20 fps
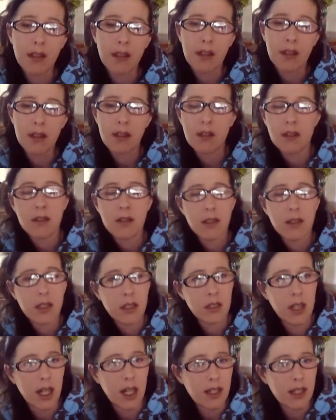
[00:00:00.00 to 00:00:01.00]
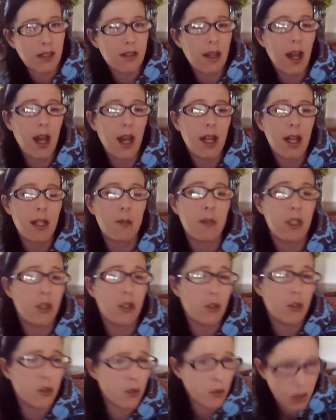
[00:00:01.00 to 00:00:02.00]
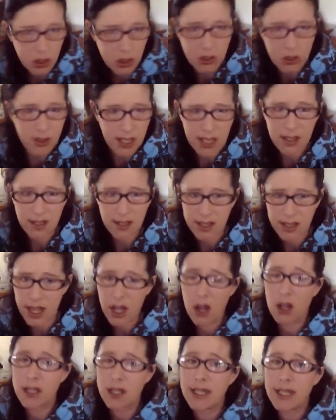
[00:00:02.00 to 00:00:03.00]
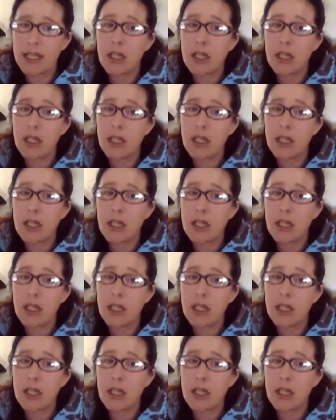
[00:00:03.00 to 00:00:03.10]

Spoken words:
the time and you're dead set on it,